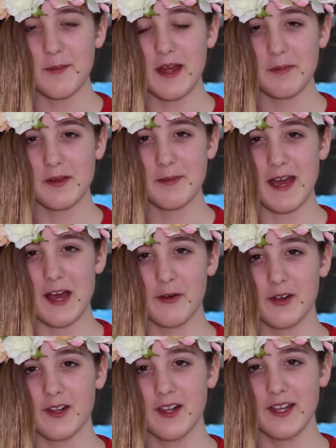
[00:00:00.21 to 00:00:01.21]
I'm Abby
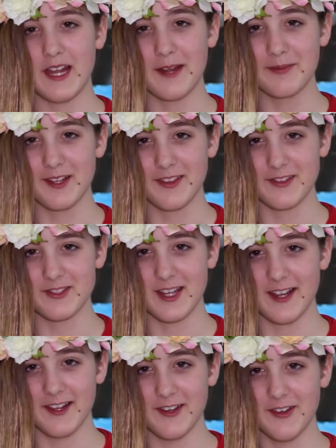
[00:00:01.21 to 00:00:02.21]
Powell and I play the
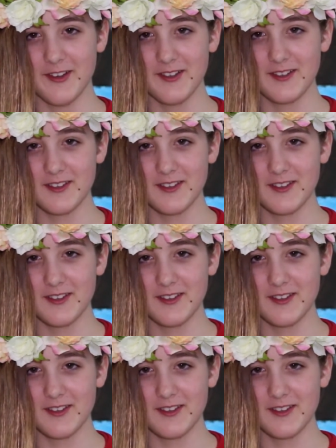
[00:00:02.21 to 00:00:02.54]
cello.